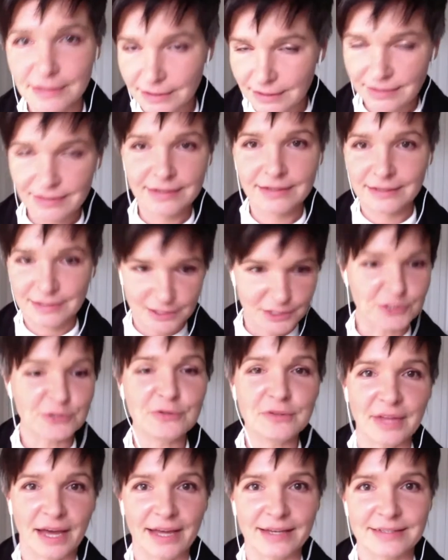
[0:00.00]
quite a bit of
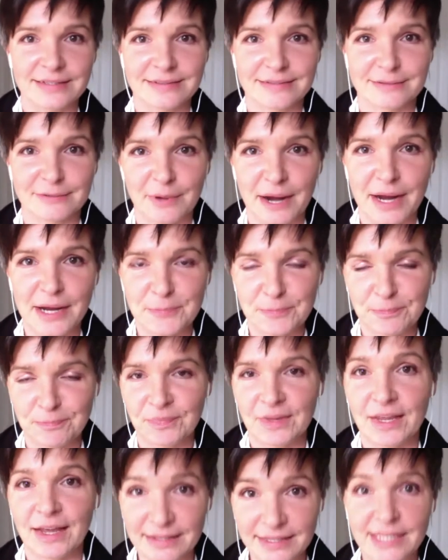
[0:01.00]
time now, and I actually
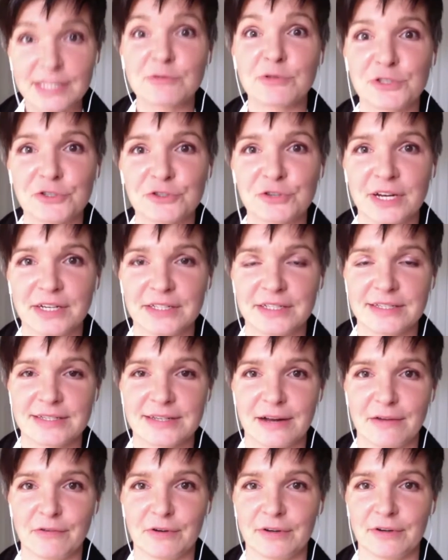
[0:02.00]
have a have a
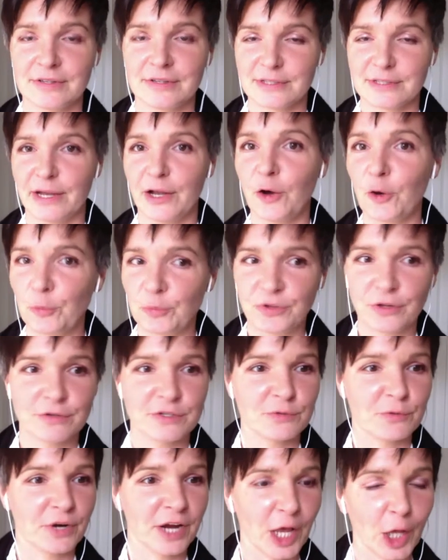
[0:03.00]
session uh, coming
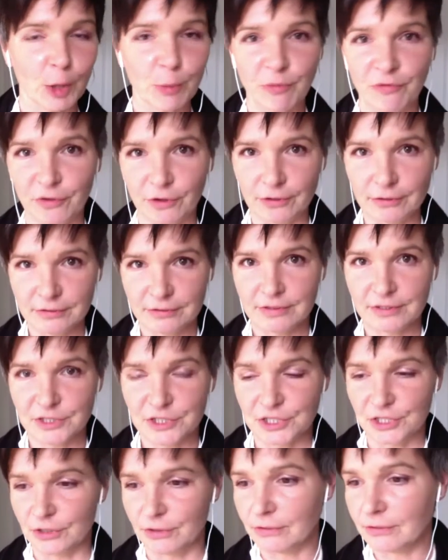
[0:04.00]
up with my students.
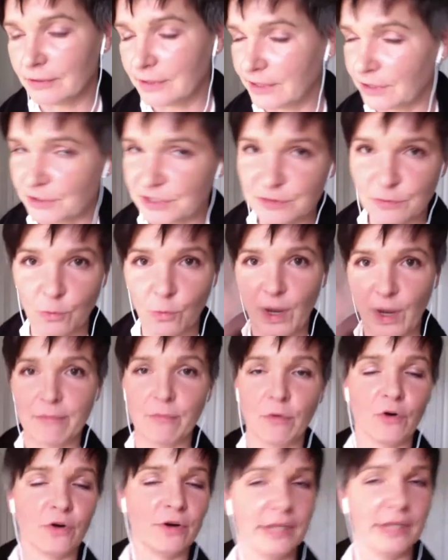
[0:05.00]
So one of the
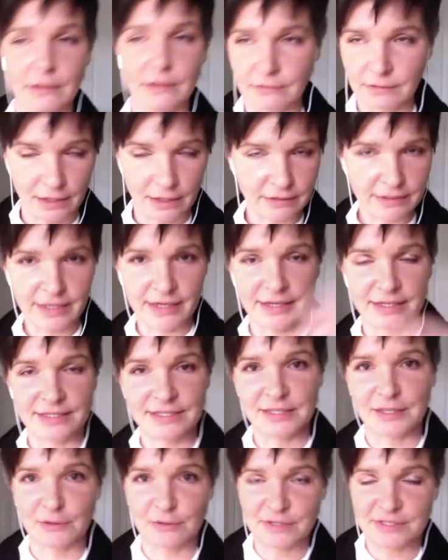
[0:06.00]
things um, I
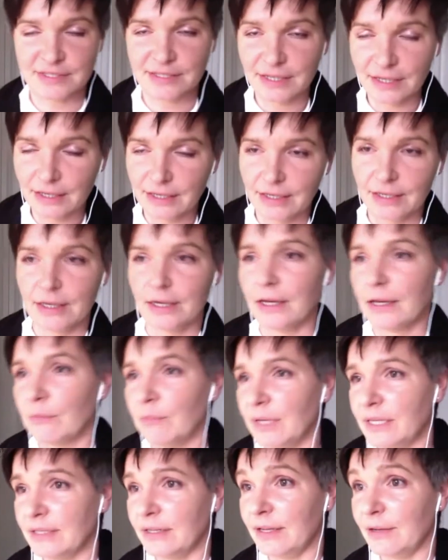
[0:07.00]
want you to consider is
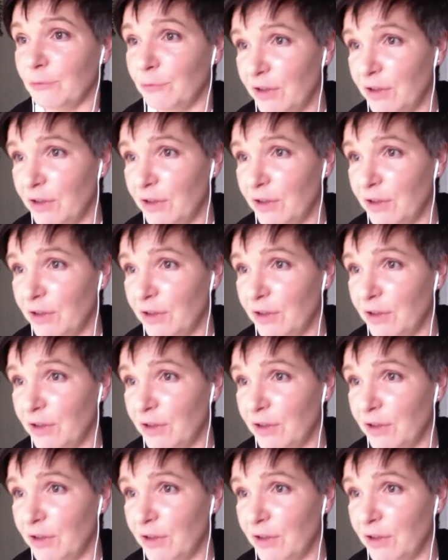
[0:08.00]
that,